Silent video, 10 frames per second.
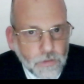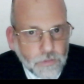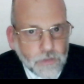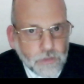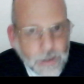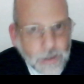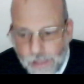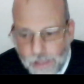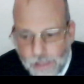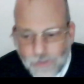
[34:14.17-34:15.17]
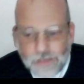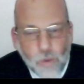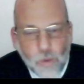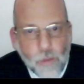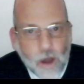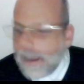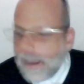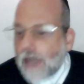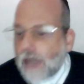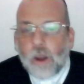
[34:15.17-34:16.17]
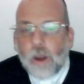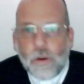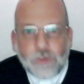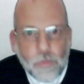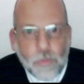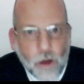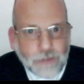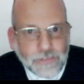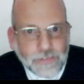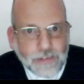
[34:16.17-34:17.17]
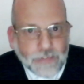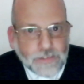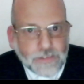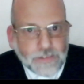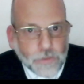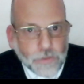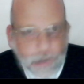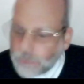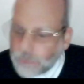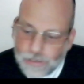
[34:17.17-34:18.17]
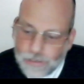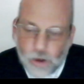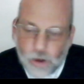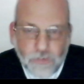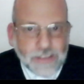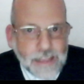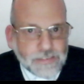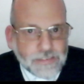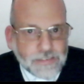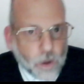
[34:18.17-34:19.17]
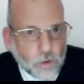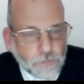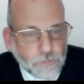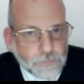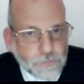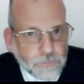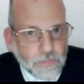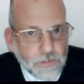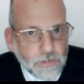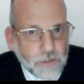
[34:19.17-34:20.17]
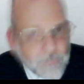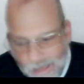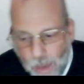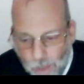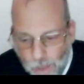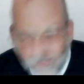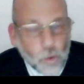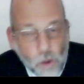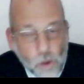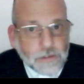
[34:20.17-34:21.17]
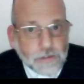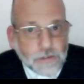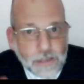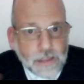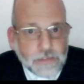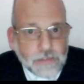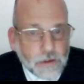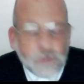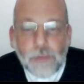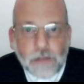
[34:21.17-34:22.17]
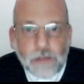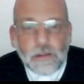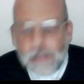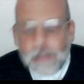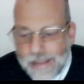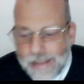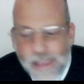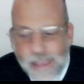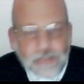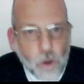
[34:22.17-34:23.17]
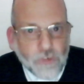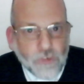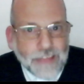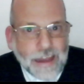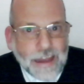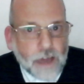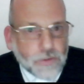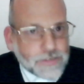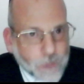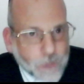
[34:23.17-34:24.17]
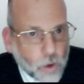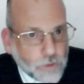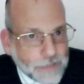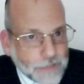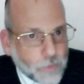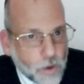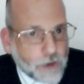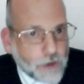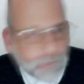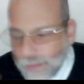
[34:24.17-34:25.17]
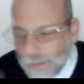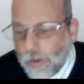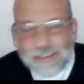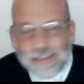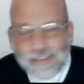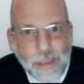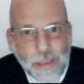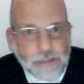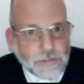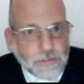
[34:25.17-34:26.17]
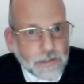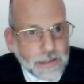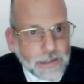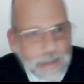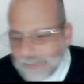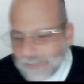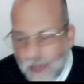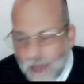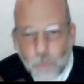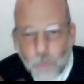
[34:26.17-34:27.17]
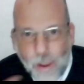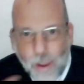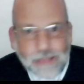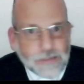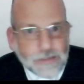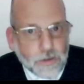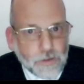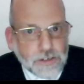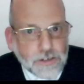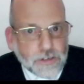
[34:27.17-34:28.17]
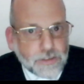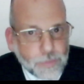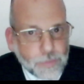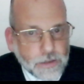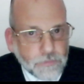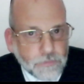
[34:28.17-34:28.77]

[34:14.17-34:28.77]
Right? It goes into a body. How can it go into a body if there's another soul there? It overtakes the soul. Right? However it works, I can't tell you, but it takes over that other soul. In other words, when the person speaks, it's not the way it's going to originally speak.